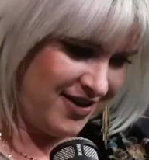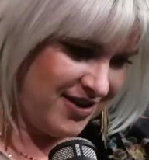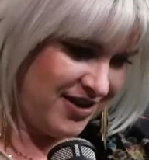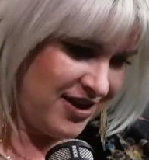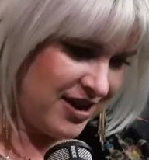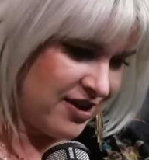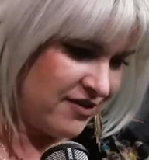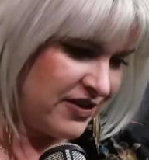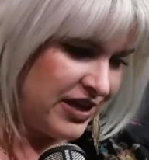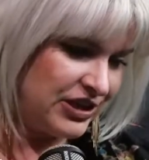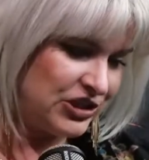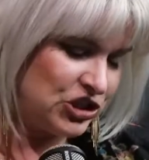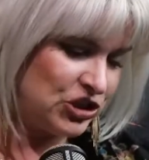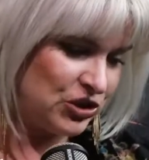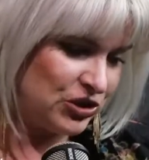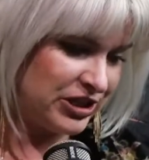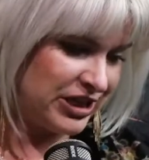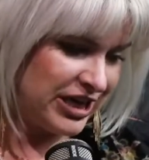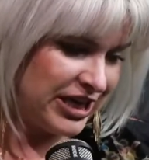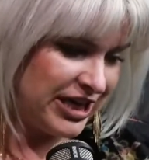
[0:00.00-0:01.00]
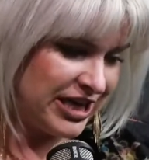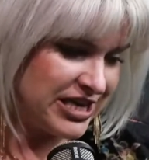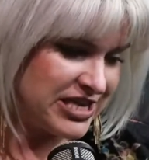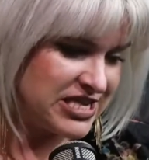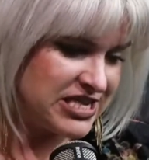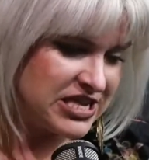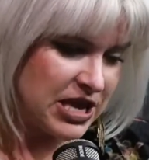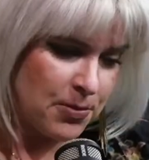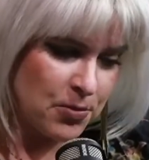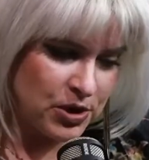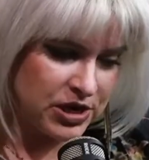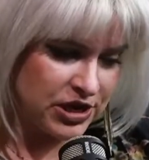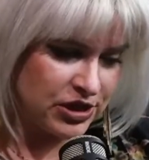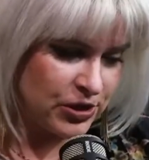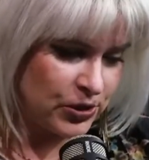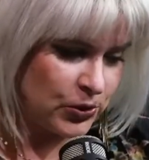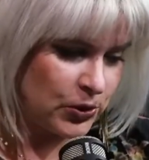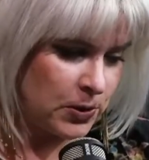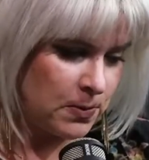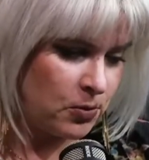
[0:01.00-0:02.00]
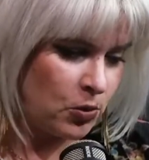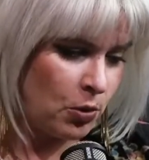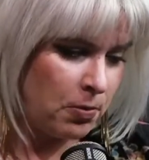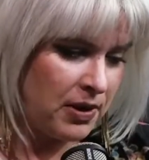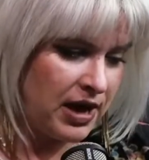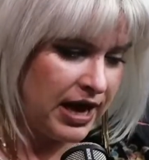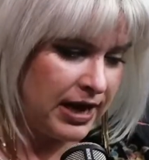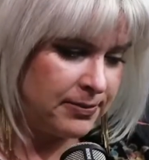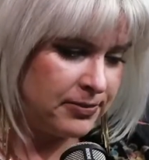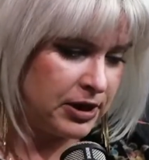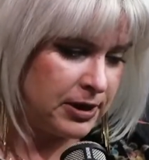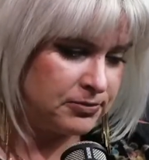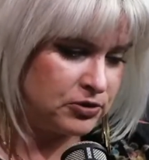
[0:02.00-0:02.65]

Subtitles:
Eventually, someone in the group will pipe up